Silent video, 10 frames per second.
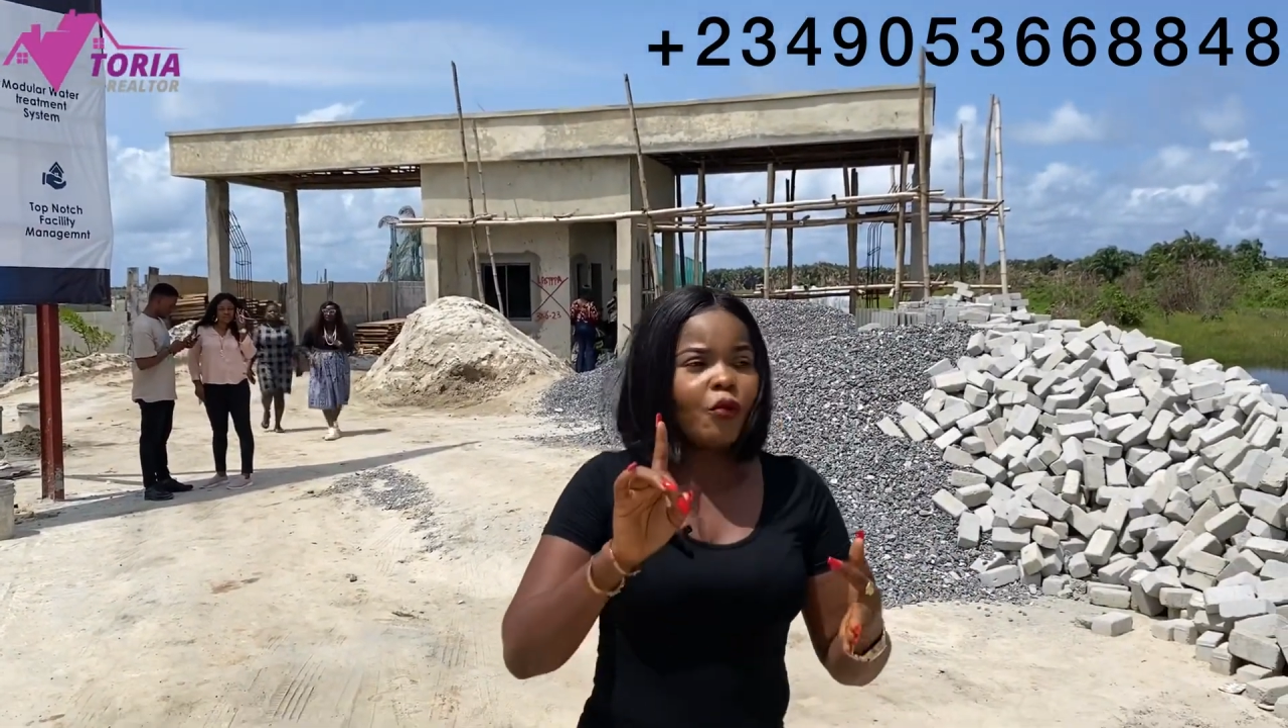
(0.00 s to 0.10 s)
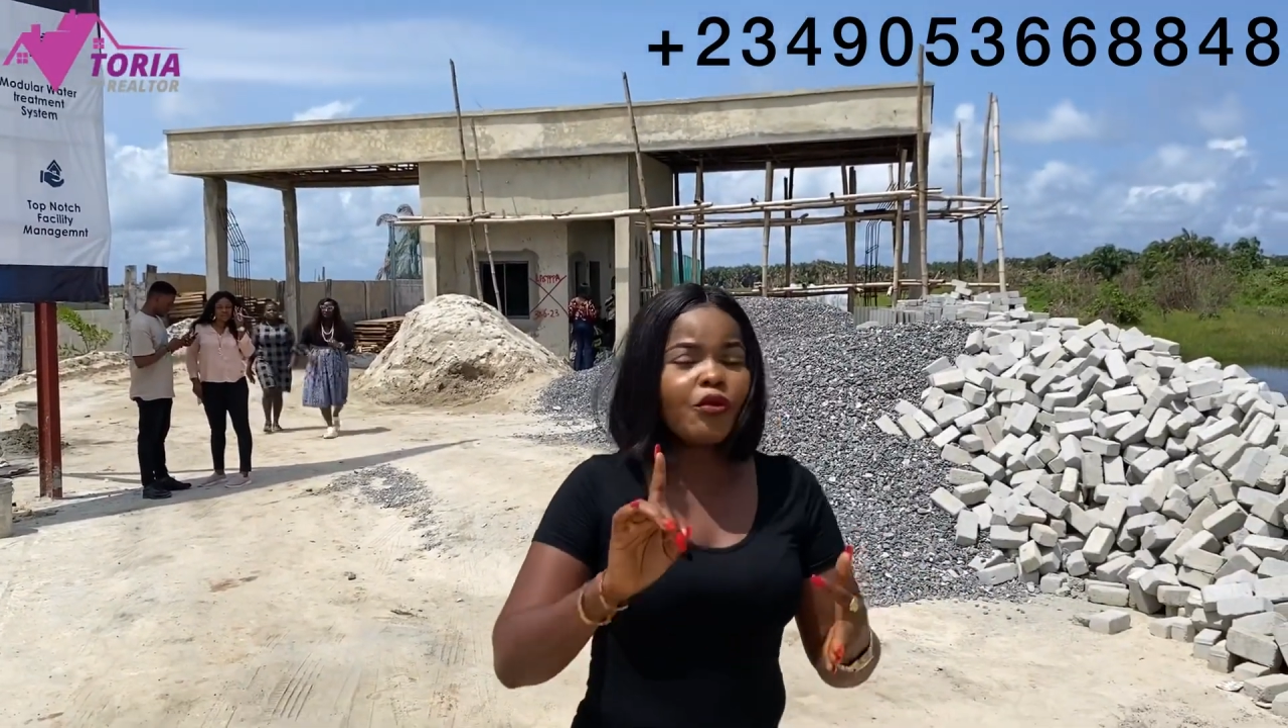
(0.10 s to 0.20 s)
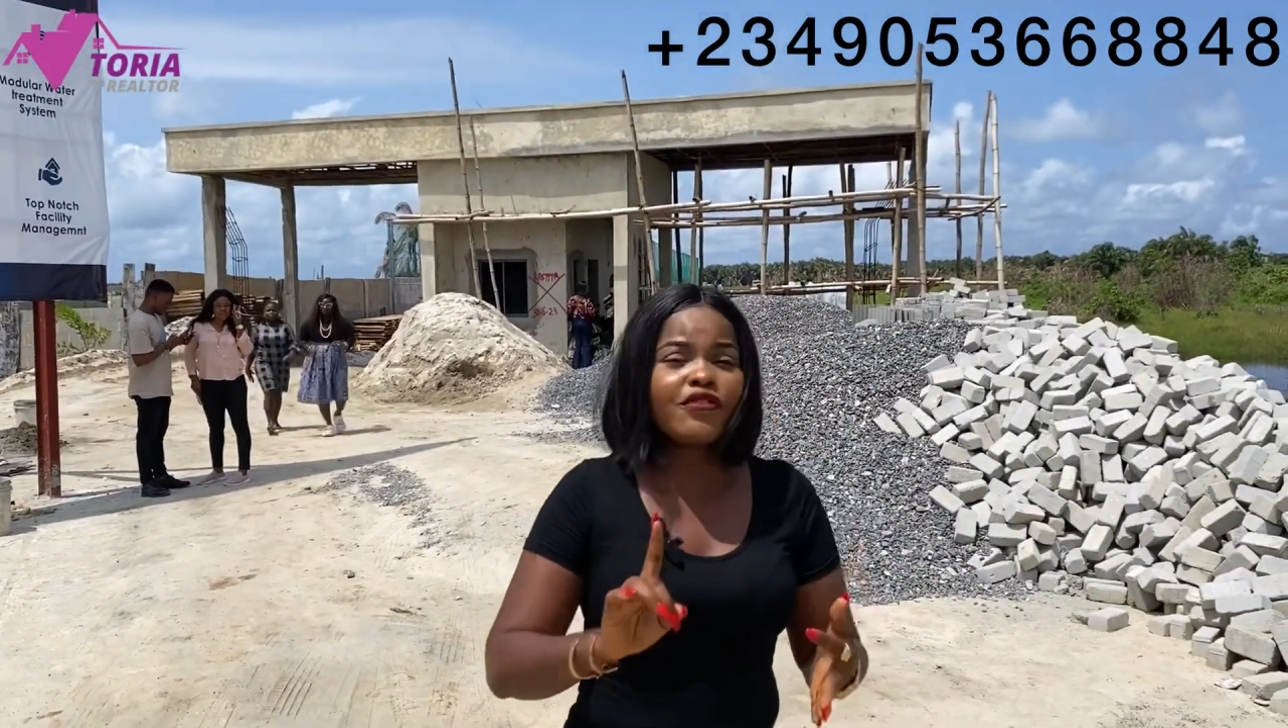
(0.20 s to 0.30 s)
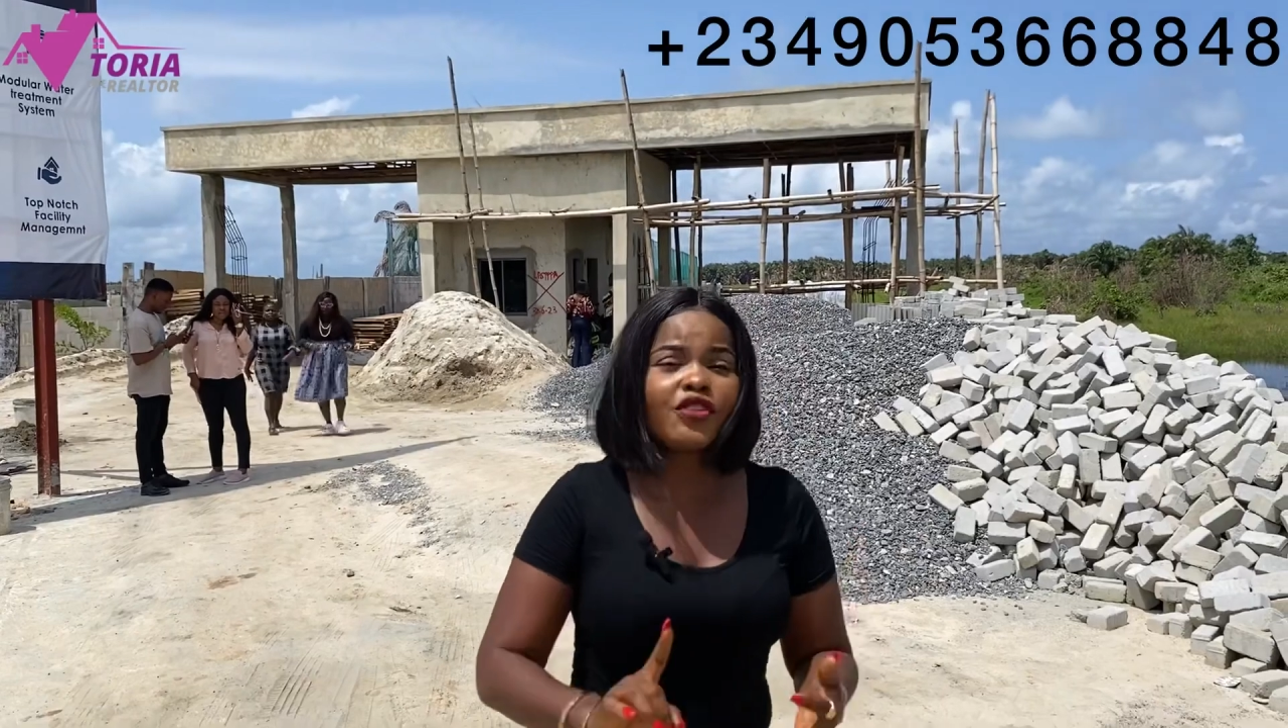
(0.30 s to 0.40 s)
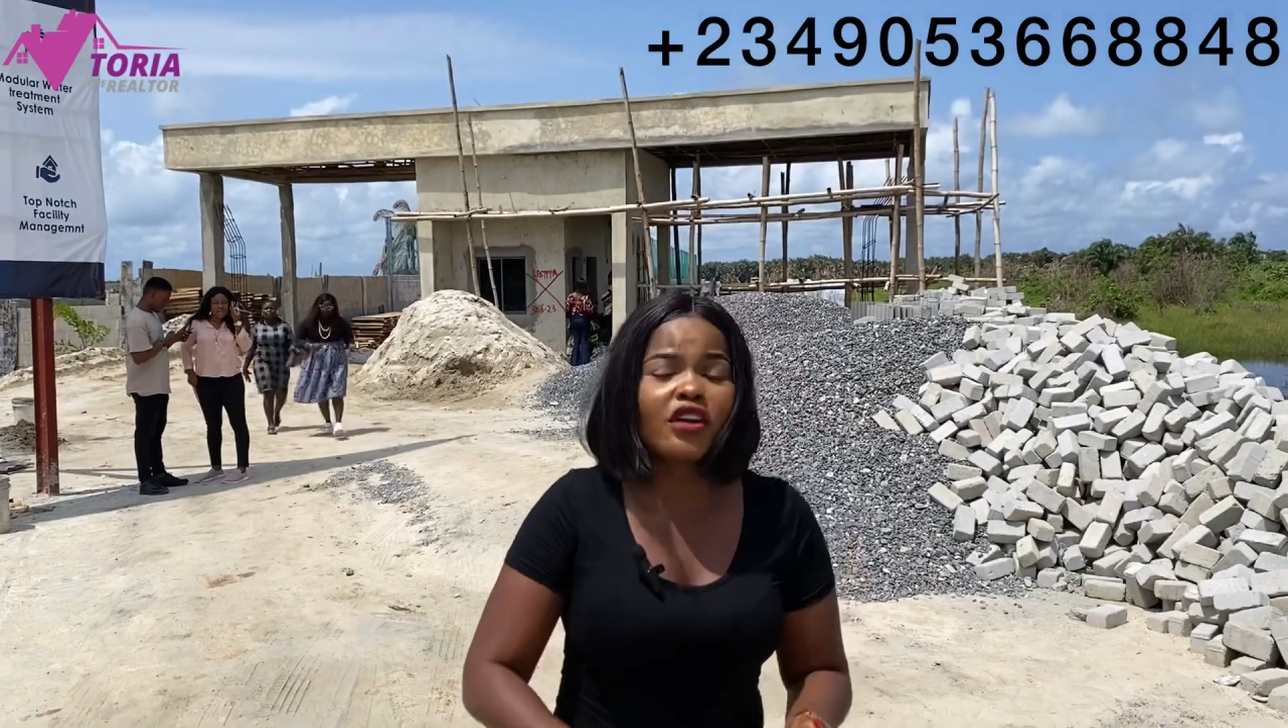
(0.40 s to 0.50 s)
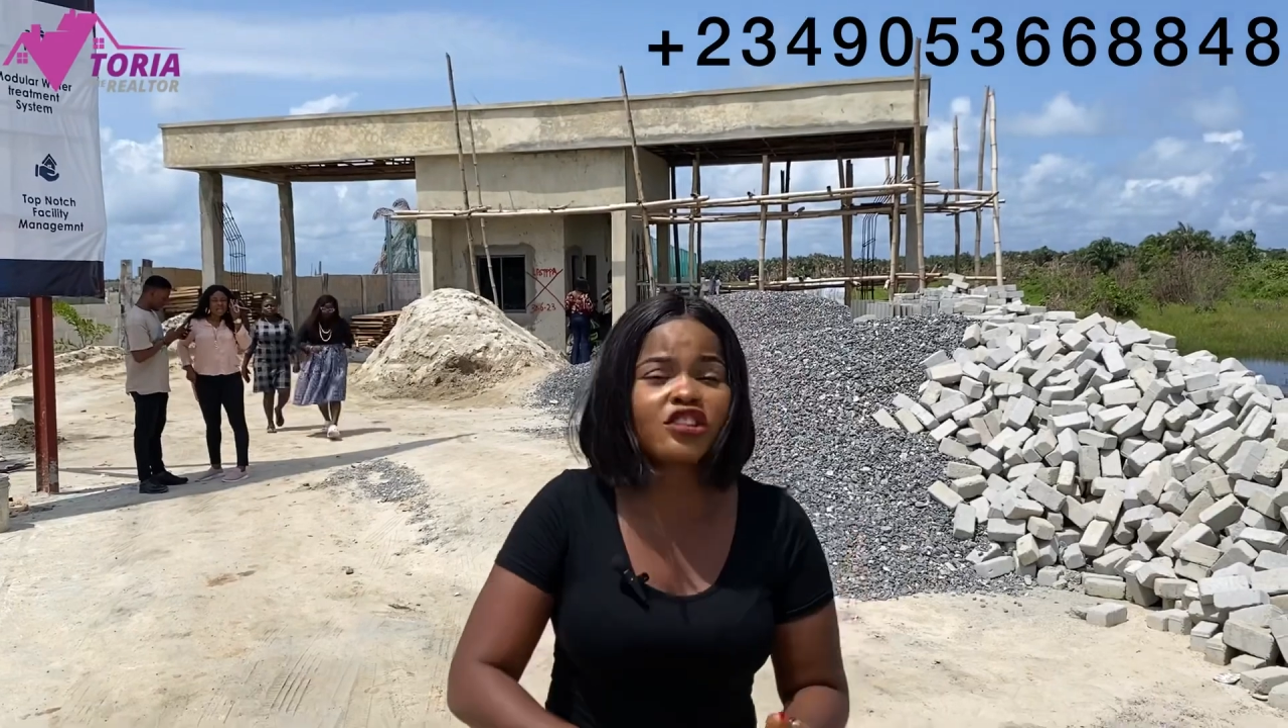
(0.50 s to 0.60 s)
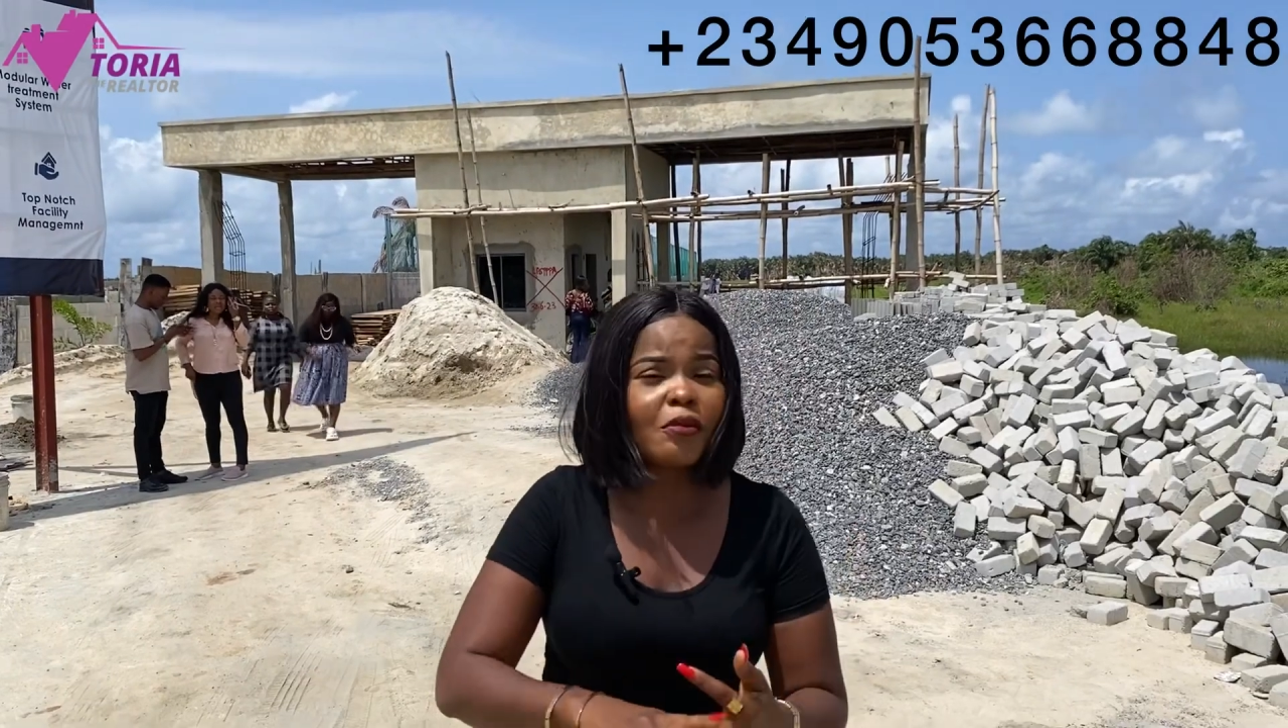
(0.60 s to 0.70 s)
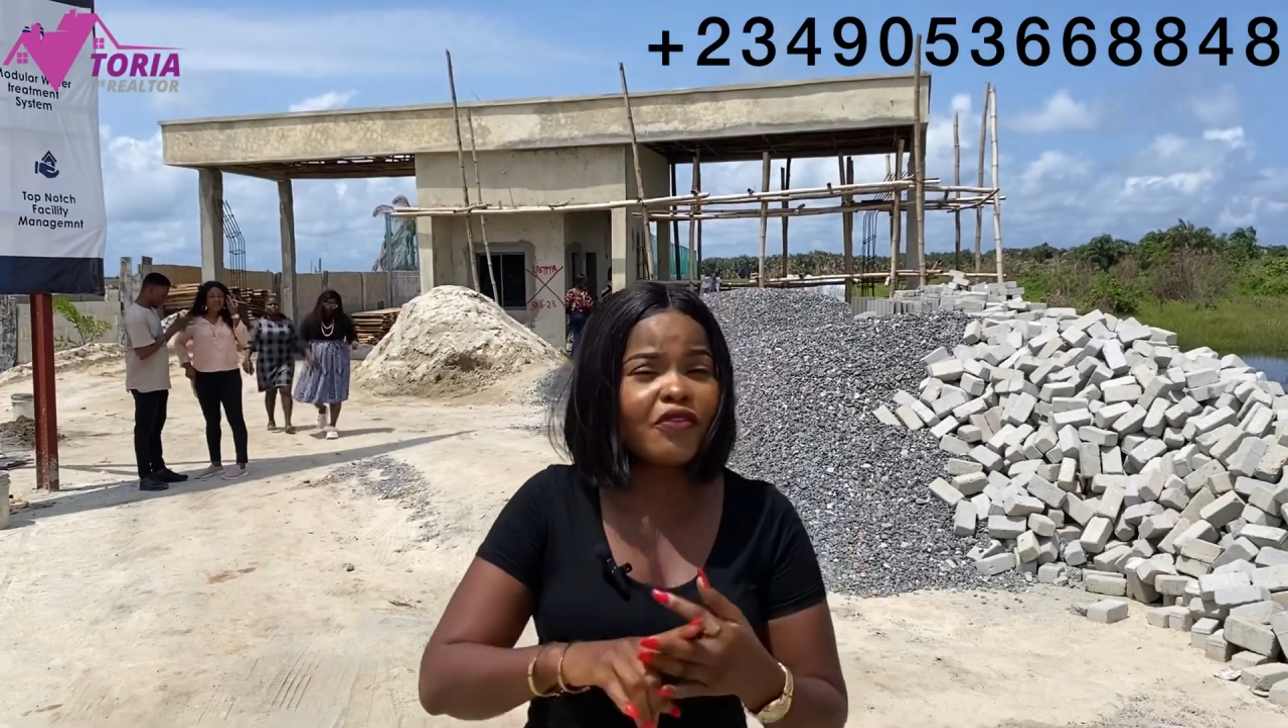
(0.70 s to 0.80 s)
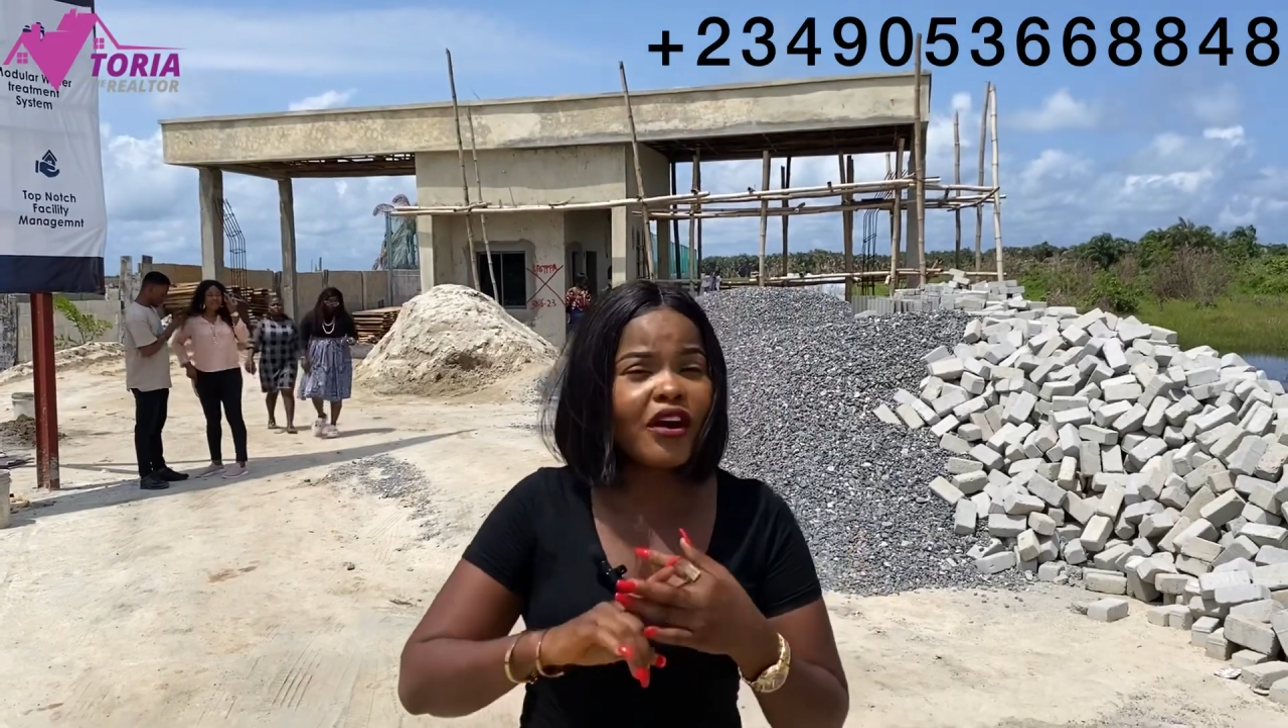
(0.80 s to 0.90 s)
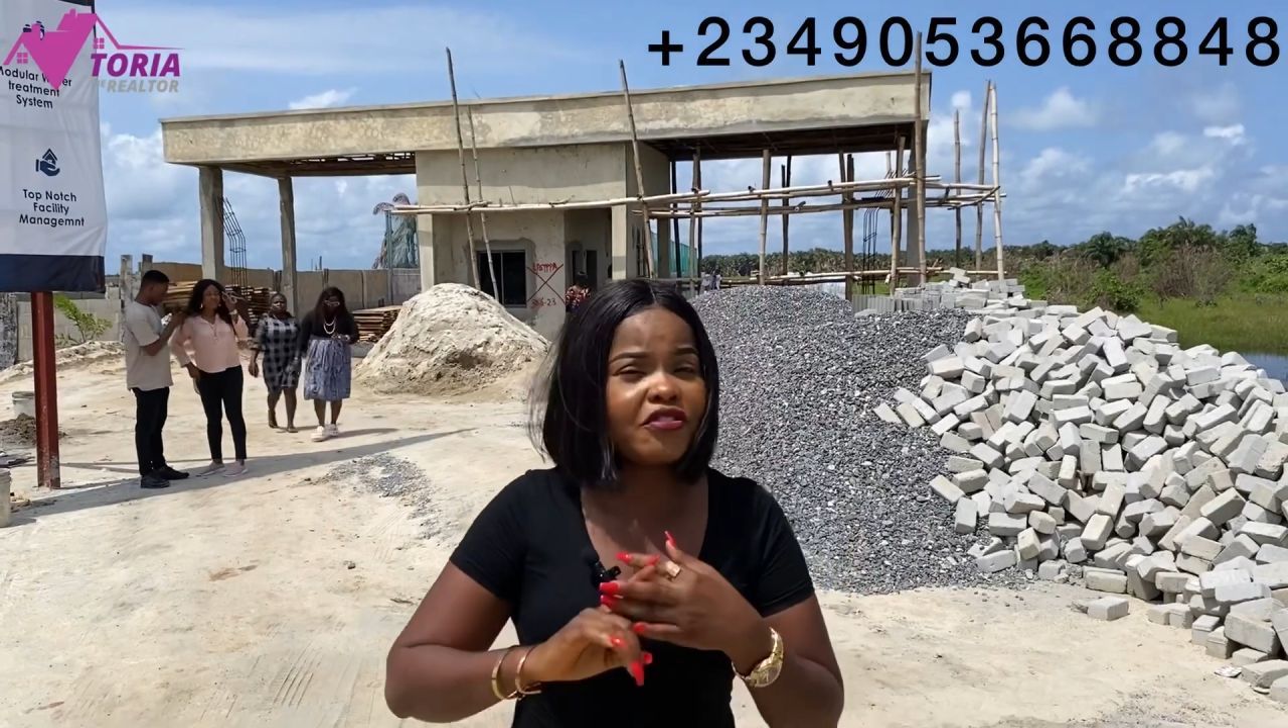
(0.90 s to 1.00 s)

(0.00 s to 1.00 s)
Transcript: we've done some of